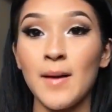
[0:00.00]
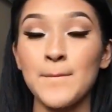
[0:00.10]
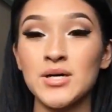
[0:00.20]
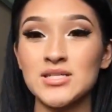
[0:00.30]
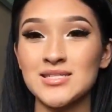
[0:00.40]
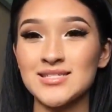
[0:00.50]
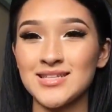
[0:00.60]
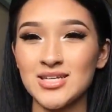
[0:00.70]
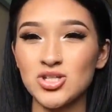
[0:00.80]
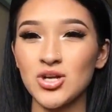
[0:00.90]
But since
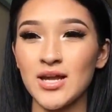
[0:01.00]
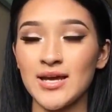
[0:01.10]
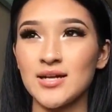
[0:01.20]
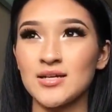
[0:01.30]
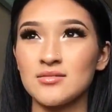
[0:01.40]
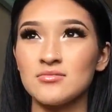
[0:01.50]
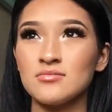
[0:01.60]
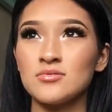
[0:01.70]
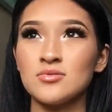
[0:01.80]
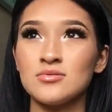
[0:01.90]
these are like
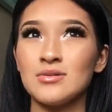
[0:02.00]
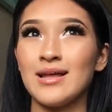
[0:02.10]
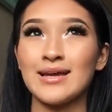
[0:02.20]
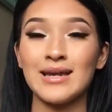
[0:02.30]
like